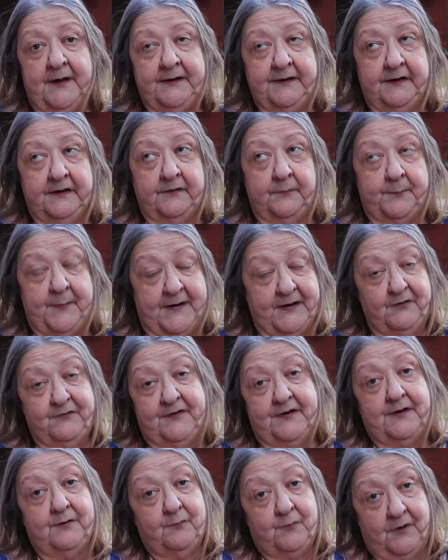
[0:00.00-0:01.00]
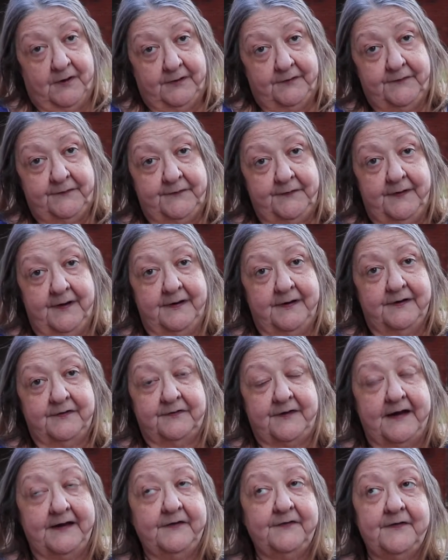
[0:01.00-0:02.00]
but it's better than it was. And
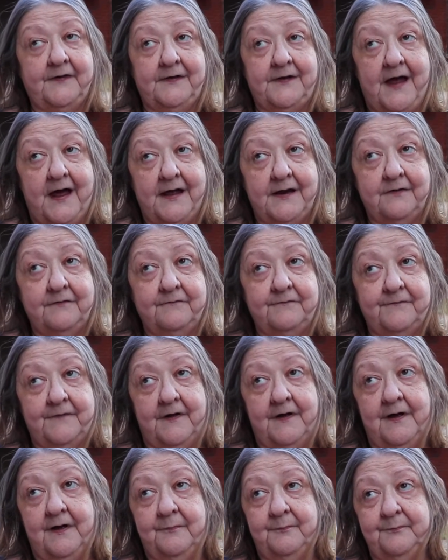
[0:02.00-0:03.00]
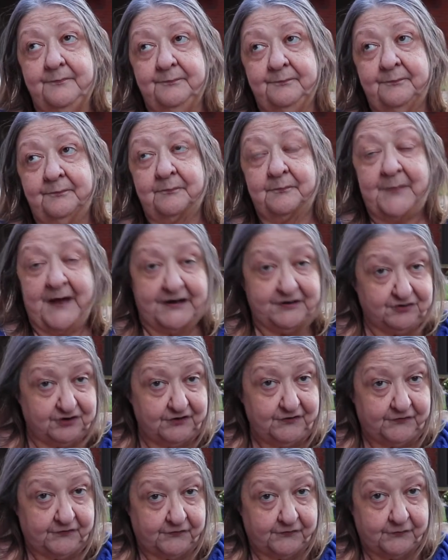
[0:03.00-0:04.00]
it takes a lot of
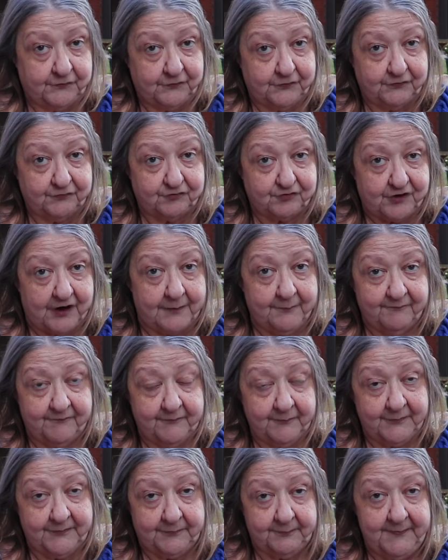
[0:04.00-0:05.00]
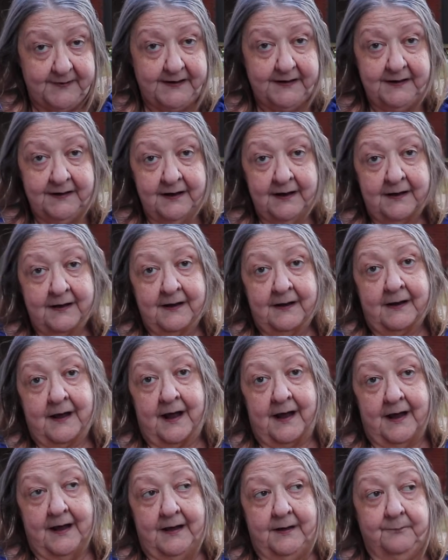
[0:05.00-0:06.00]
patience to do this job with me.
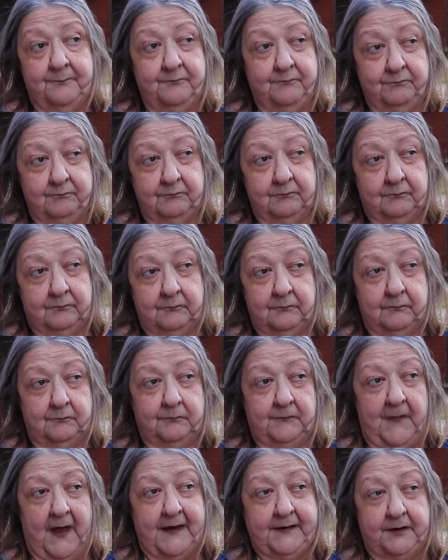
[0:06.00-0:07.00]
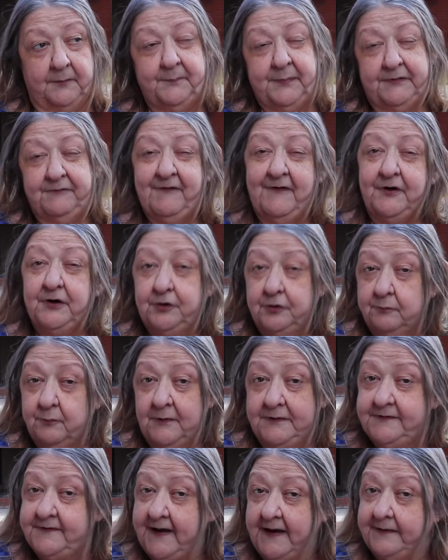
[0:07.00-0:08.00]
I could be very good
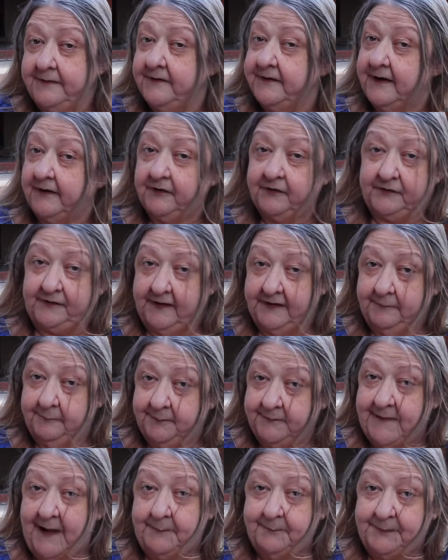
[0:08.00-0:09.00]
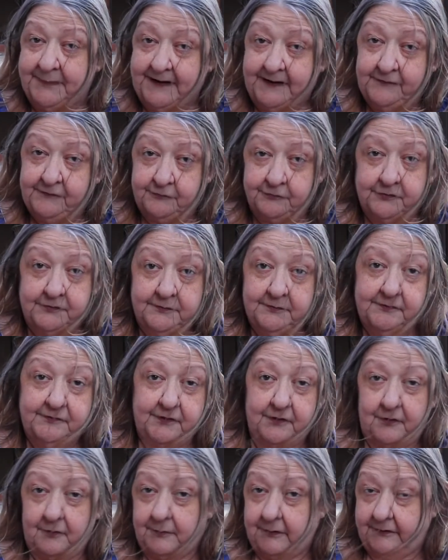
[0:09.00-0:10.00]
one day, the next day not be as good.
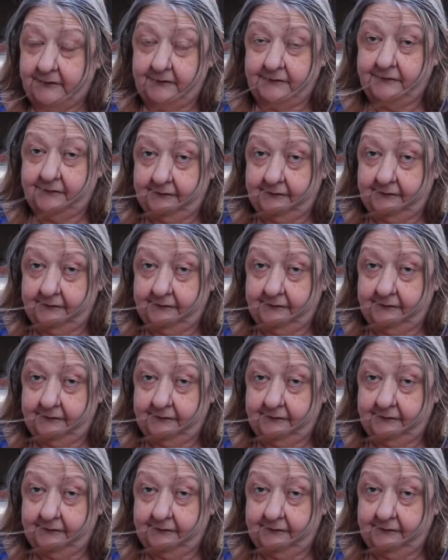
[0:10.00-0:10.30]
You know, it